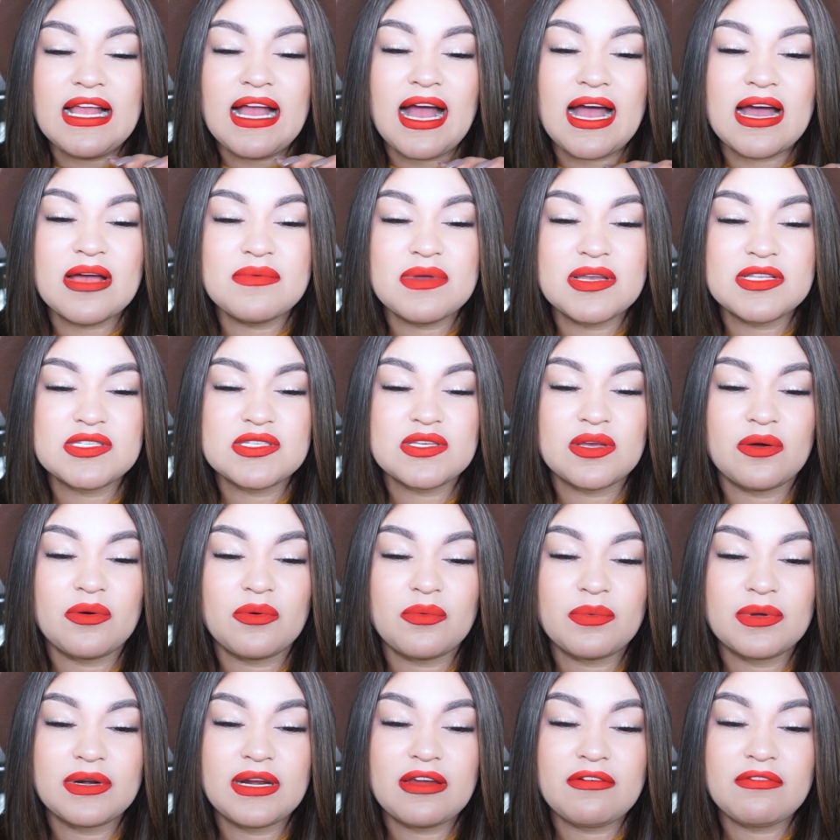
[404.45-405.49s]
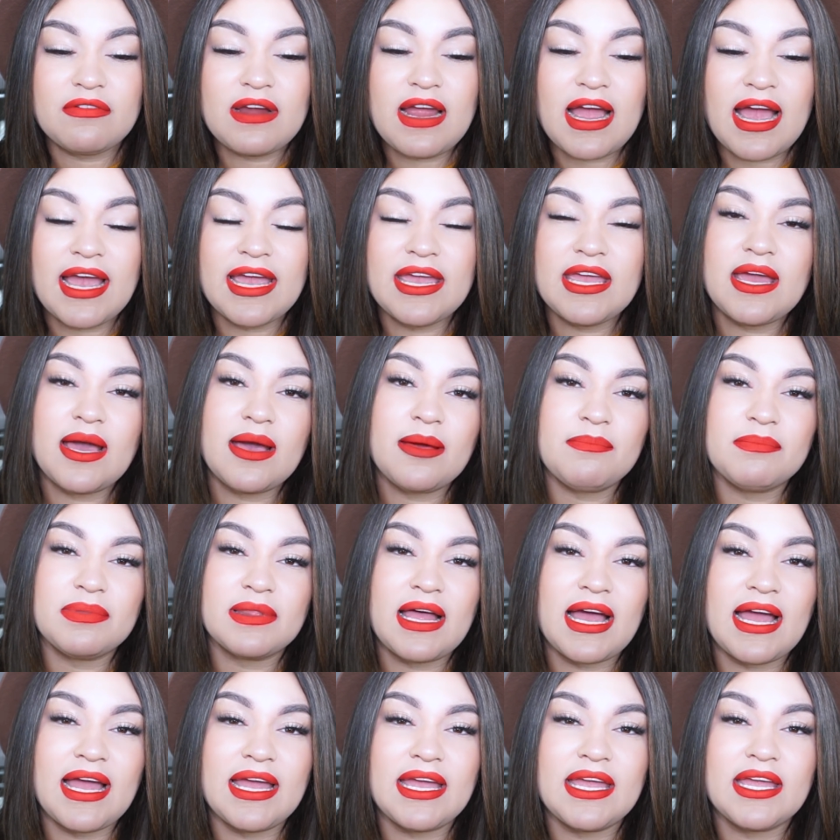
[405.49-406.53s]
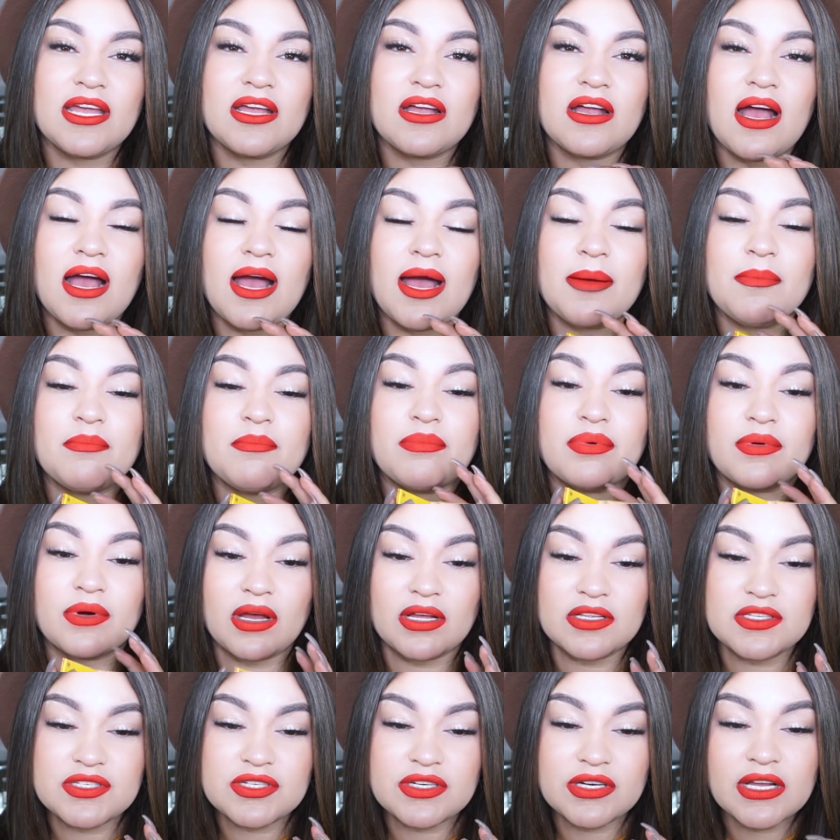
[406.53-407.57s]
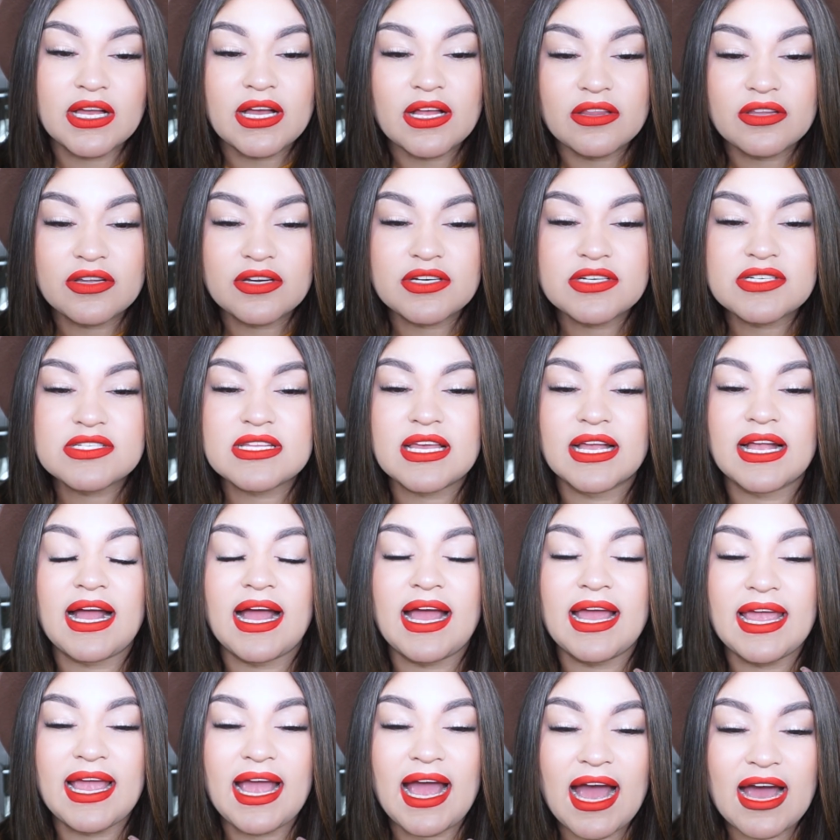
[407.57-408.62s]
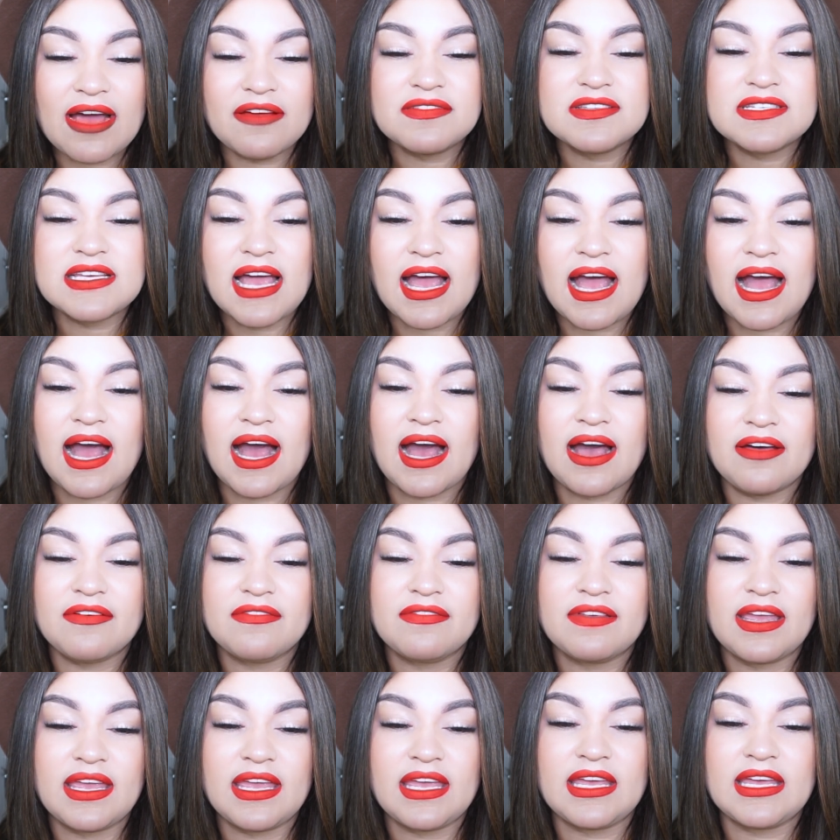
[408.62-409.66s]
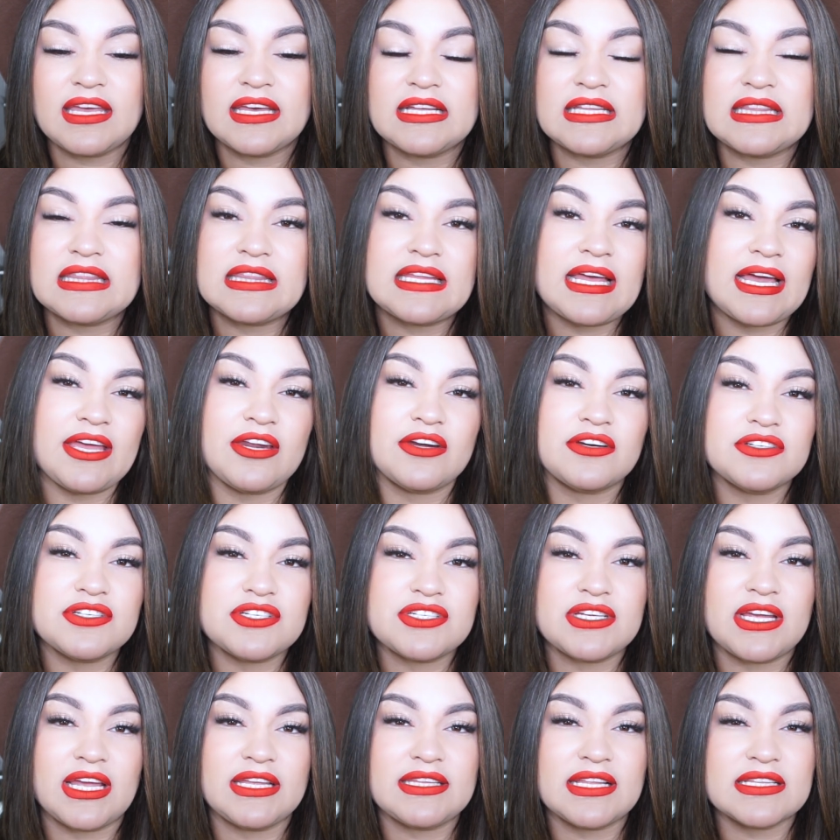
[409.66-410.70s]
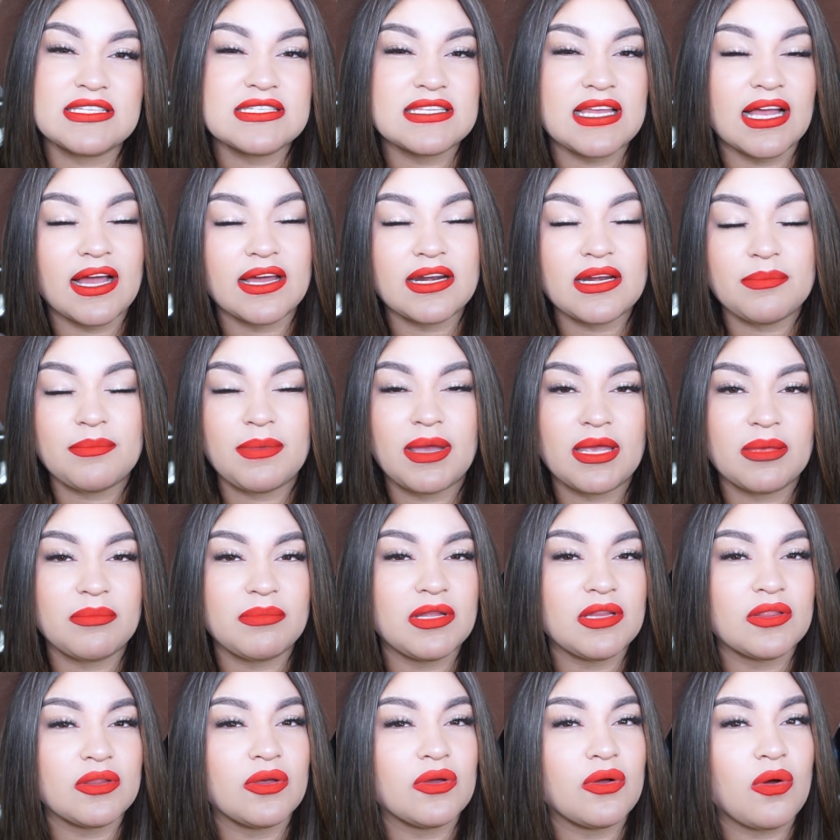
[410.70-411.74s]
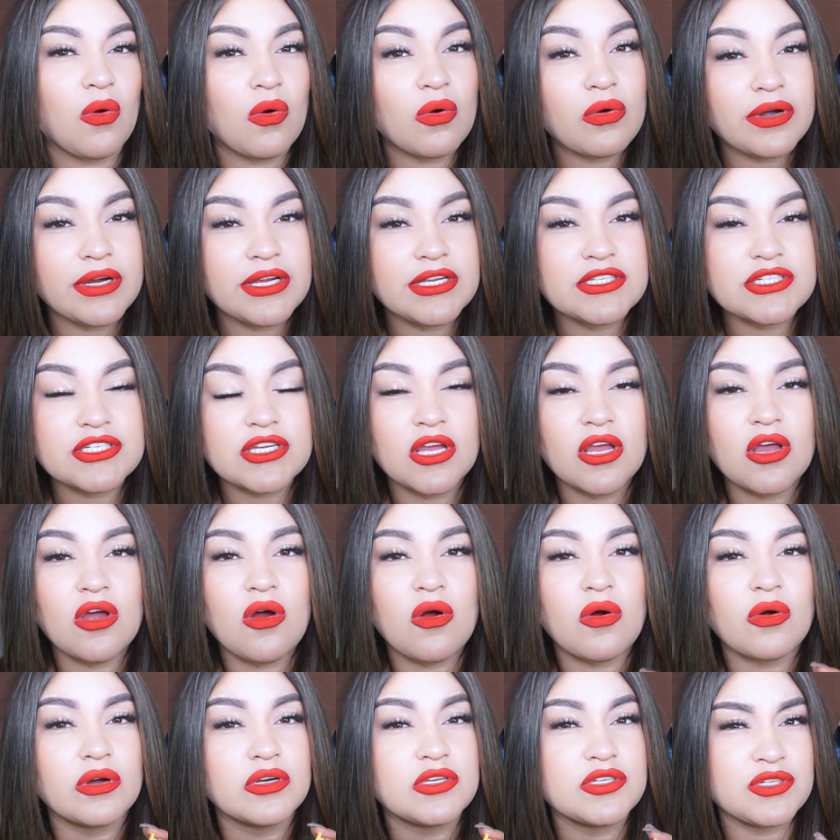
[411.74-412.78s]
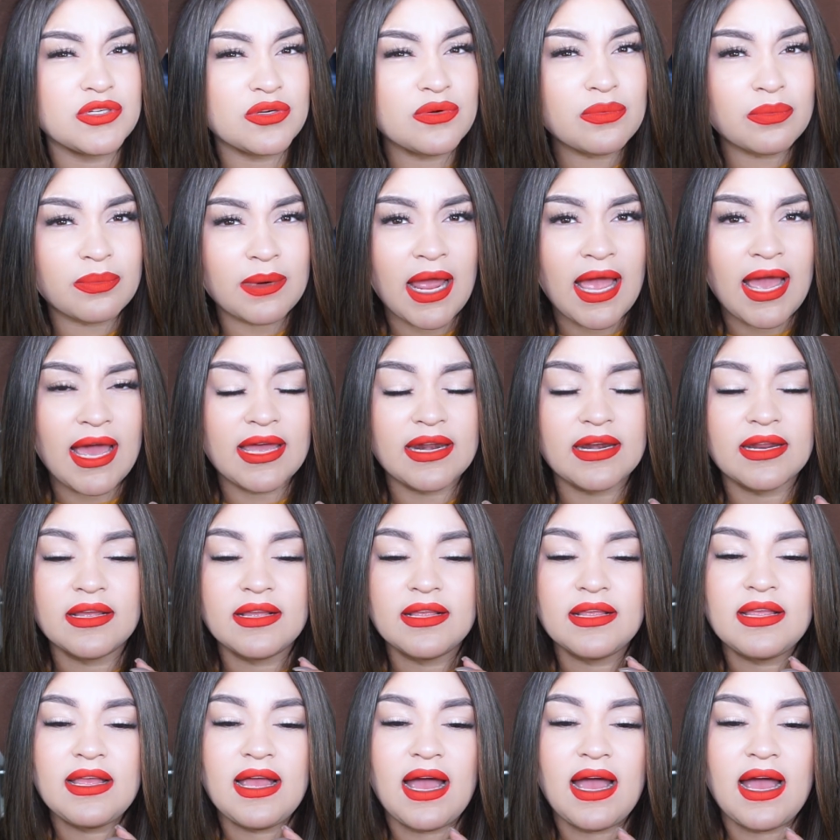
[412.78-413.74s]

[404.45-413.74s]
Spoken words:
And so whenever I apply bronzer colors, like I have to have a lighter shade that's not gonna make me look orange or too red.